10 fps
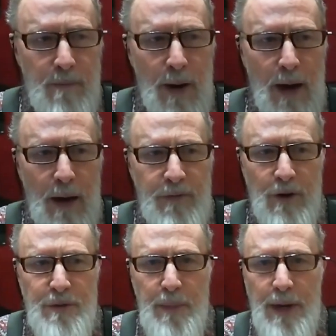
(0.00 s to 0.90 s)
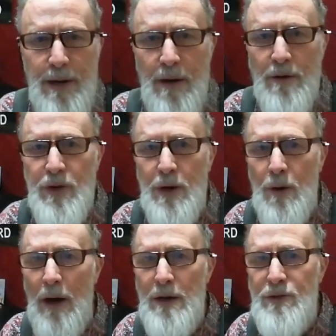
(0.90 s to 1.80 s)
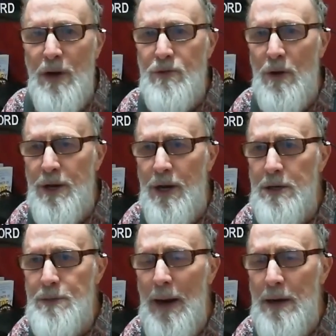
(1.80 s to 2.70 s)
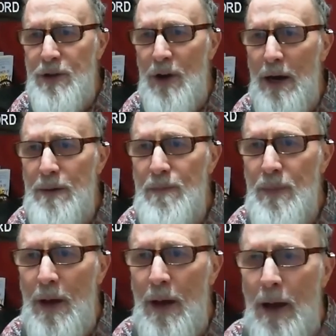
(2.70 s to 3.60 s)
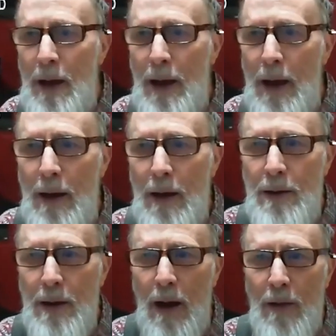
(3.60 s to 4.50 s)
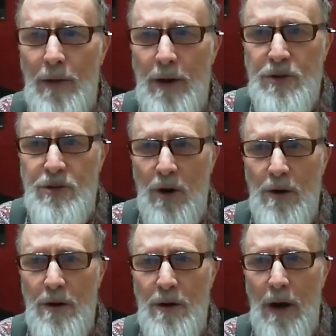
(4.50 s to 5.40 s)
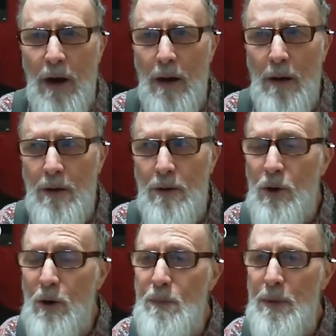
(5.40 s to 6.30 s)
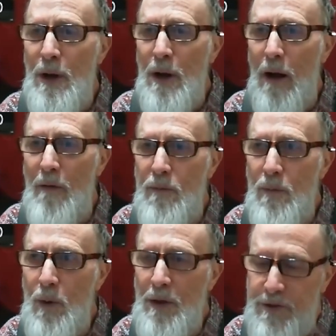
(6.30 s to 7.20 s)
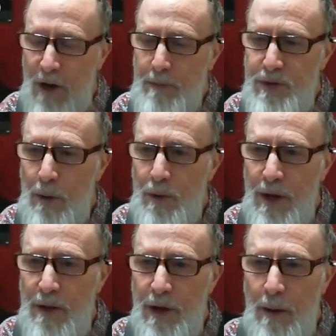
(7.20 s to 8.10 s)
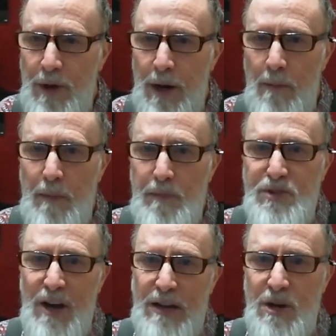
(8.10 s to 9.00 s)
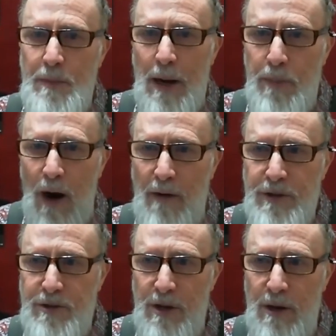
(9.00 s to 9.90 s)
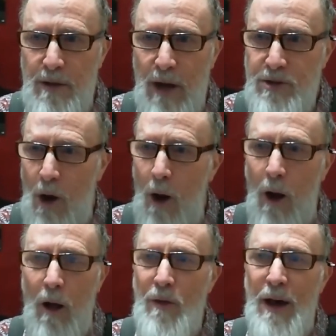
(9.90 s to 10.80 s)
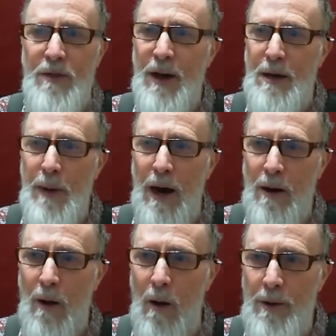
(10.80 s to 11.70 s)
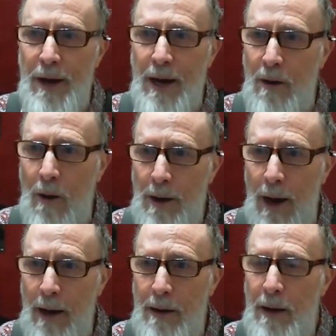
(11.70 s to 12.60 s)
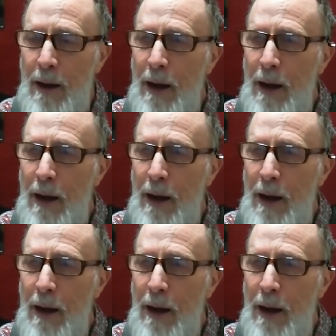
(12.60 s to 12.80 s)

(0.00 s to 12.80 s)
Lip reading: my first many years in Christ, I was on the charismatic side. And there's a certain group of with subset within them that obsess about prophecy. That's all they think about all day and all night.